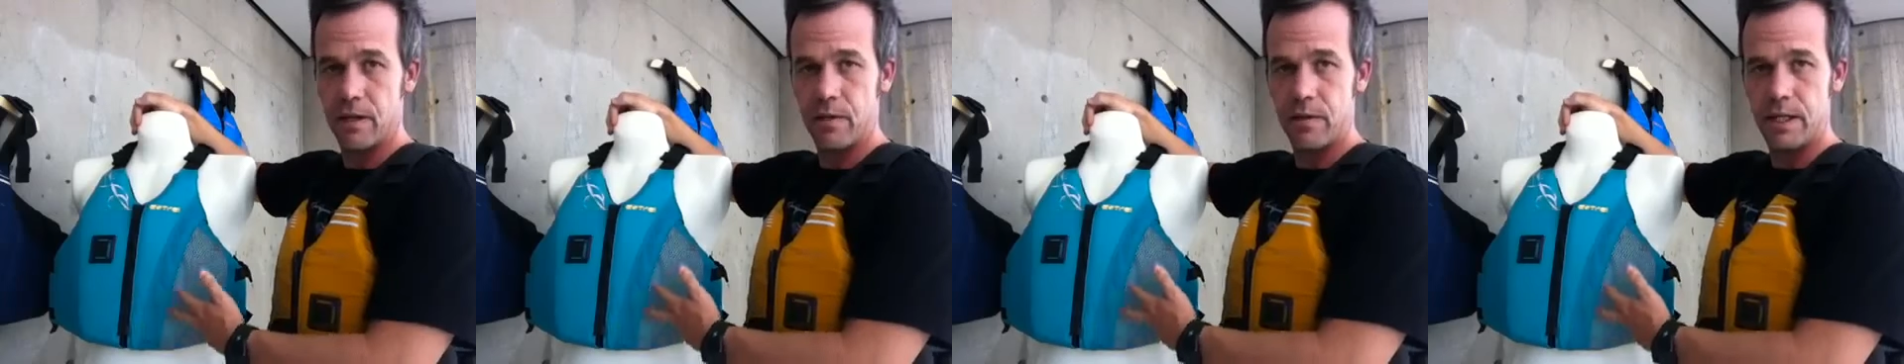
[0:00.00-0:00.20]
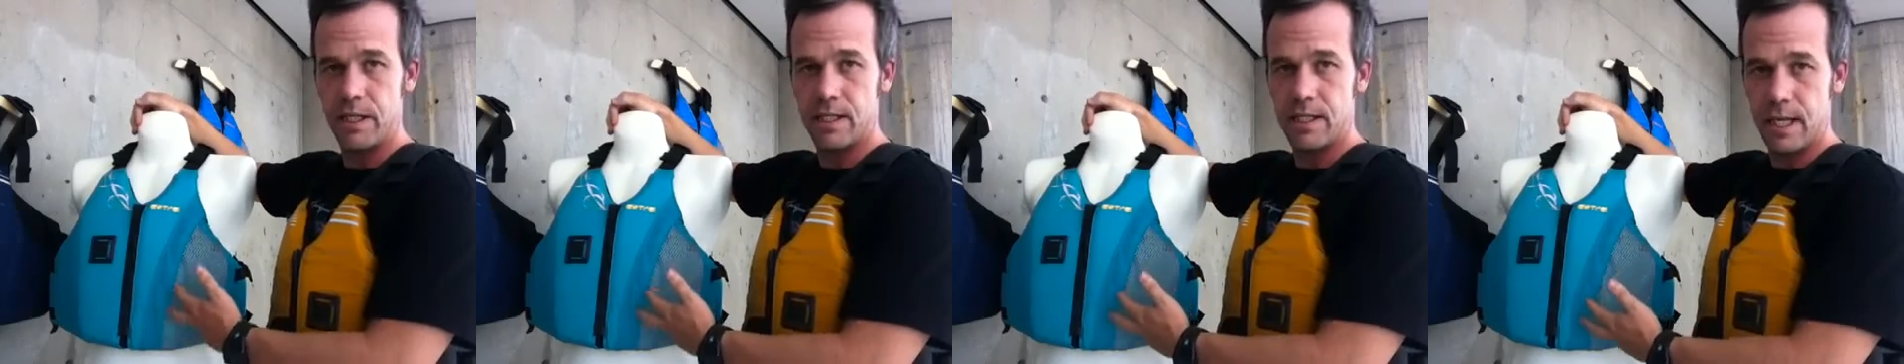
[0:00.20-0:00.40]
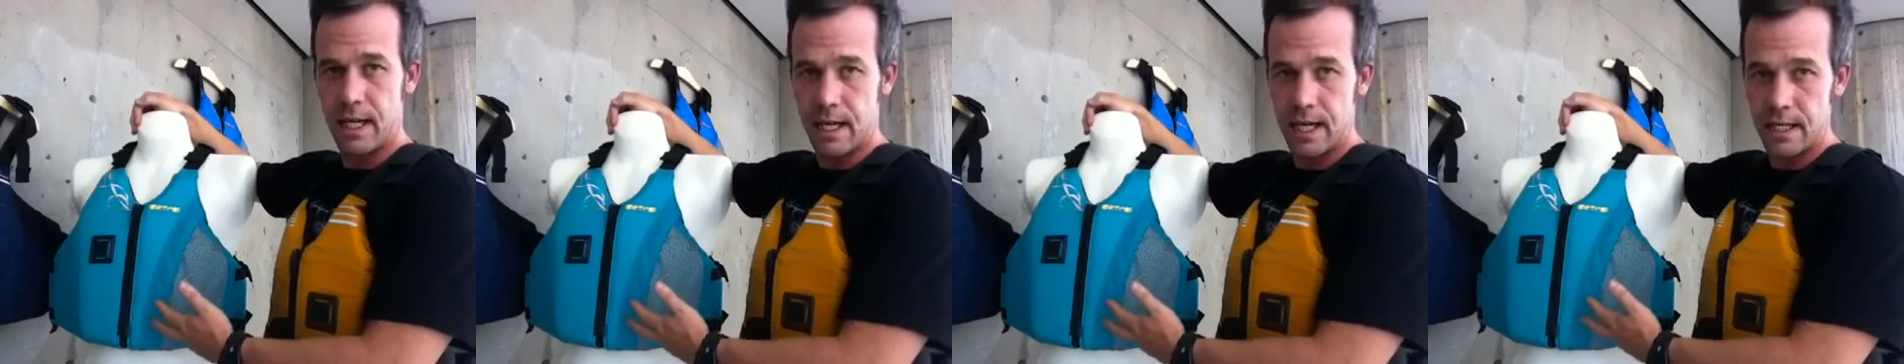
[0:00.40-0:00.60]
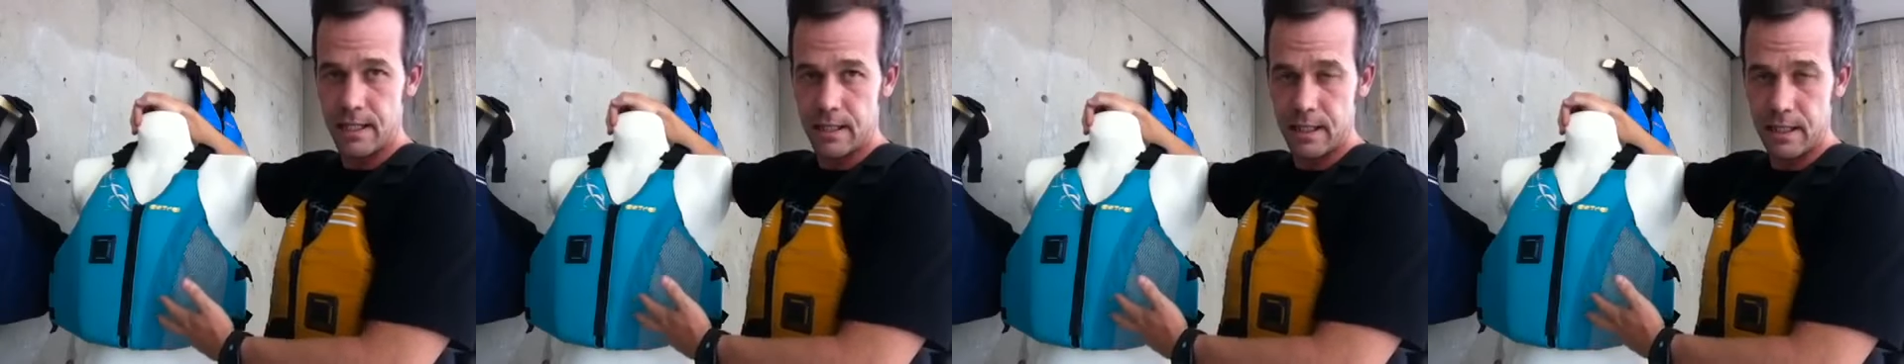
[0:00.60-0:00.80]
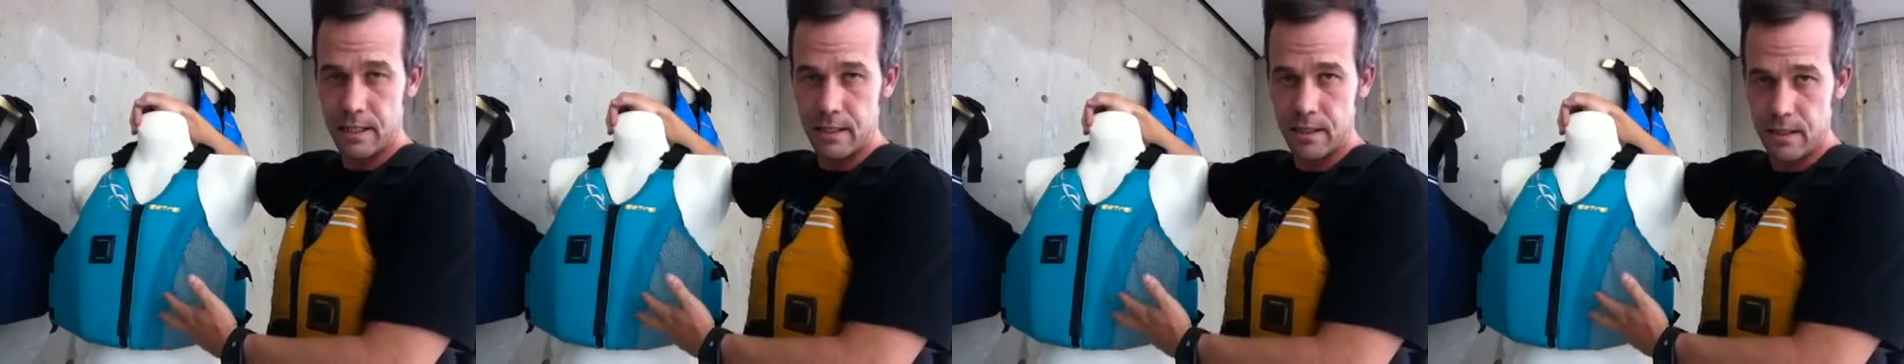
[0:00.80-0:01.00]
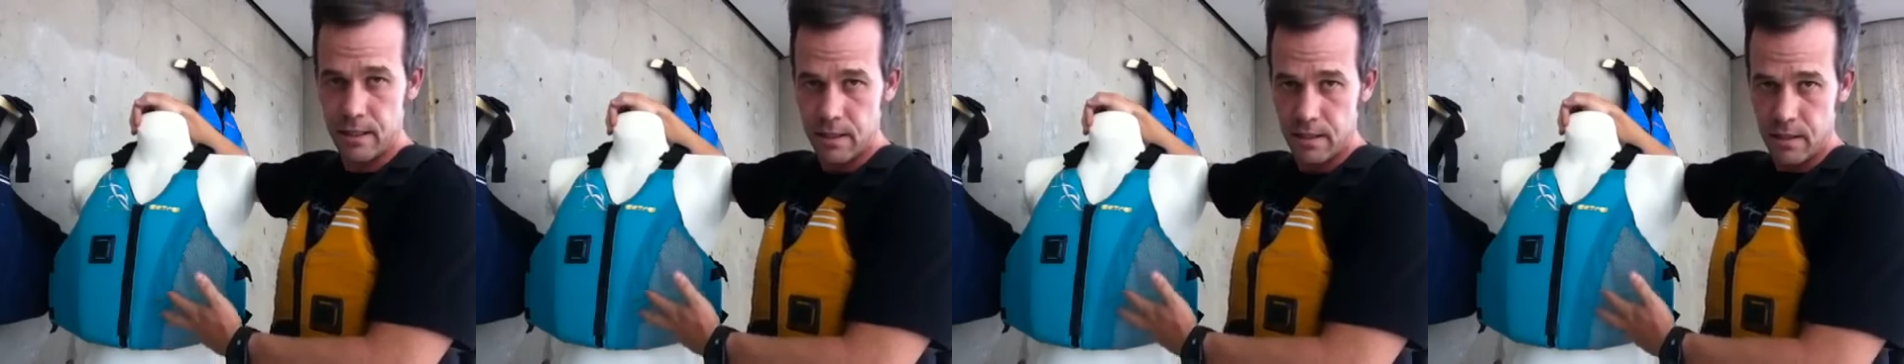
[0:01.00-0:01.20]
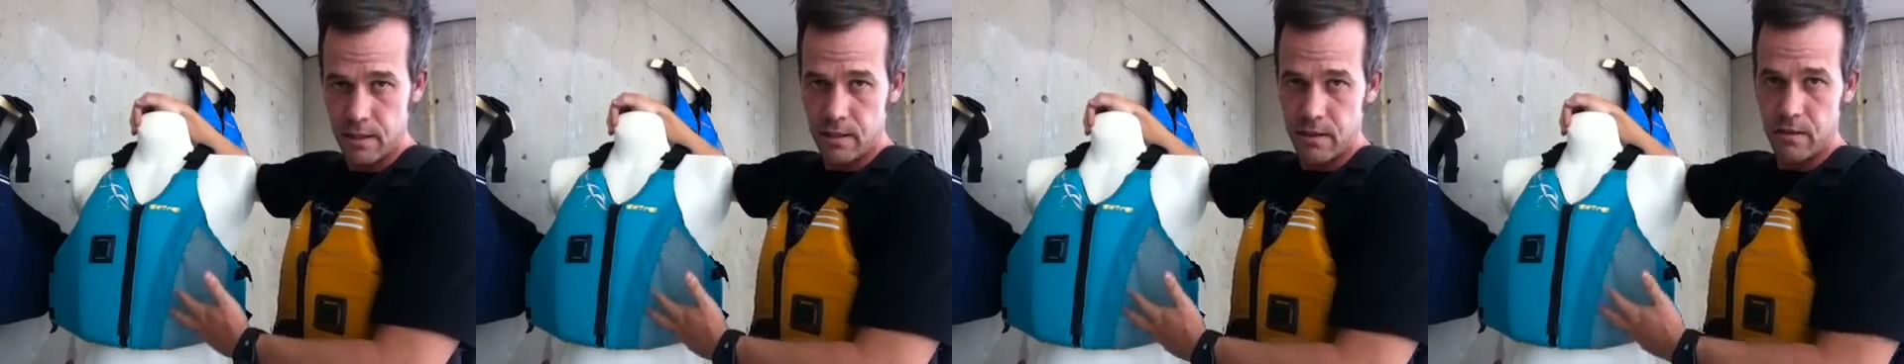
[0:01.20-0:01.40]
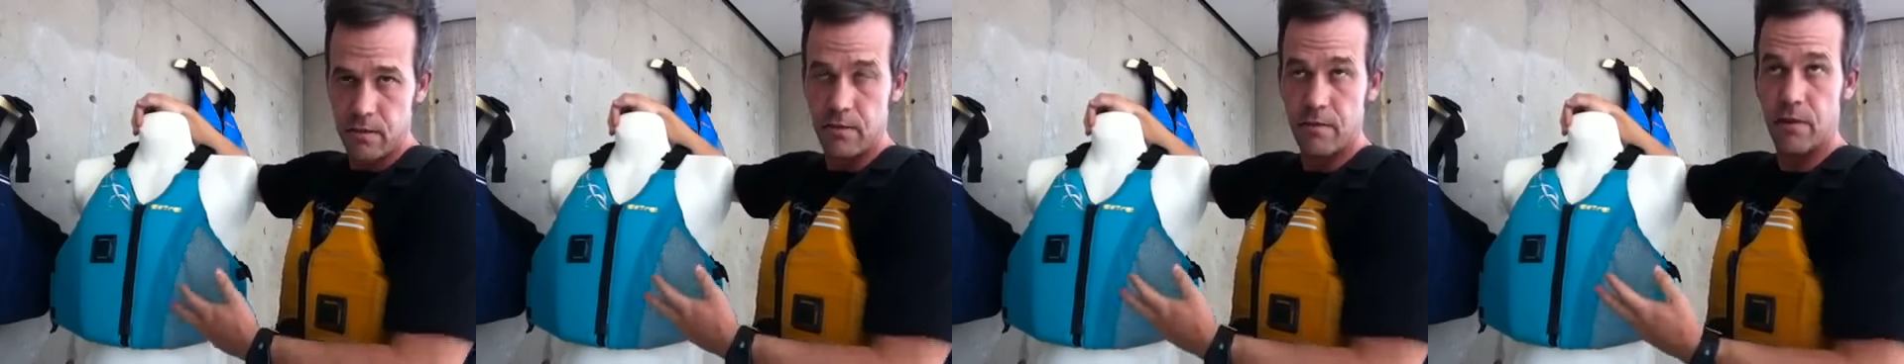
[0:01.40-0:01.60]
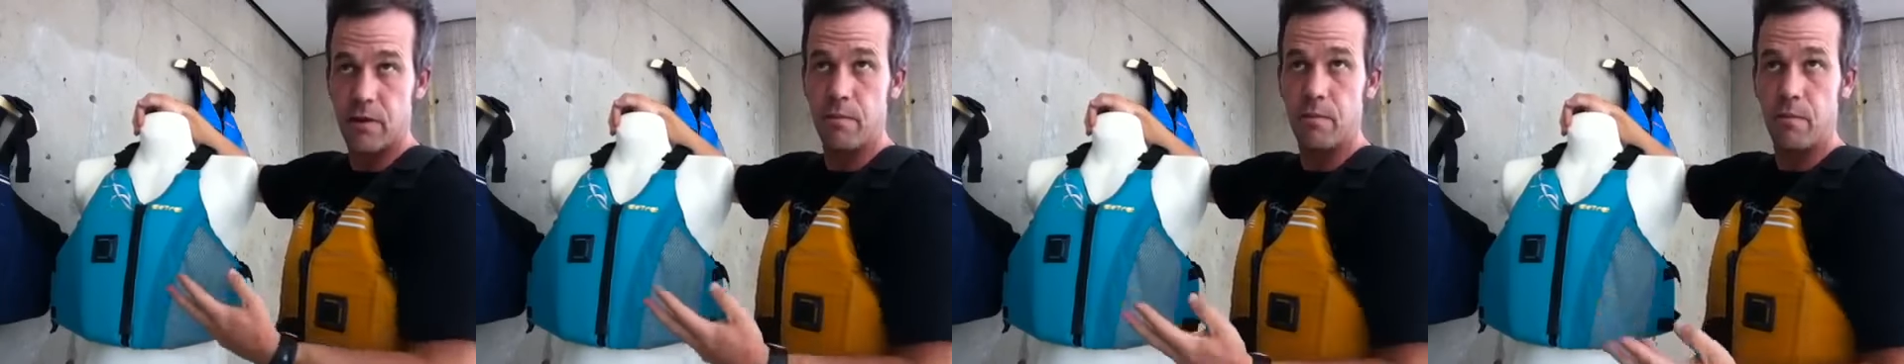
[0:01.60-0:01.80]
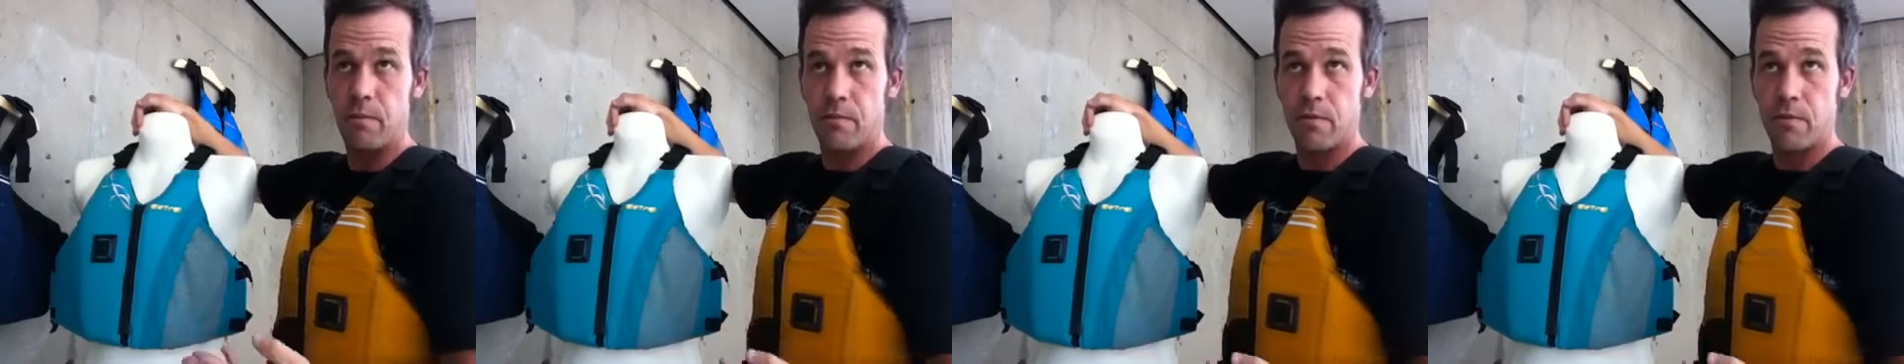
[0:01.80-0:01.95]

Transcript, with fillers: three sizes for,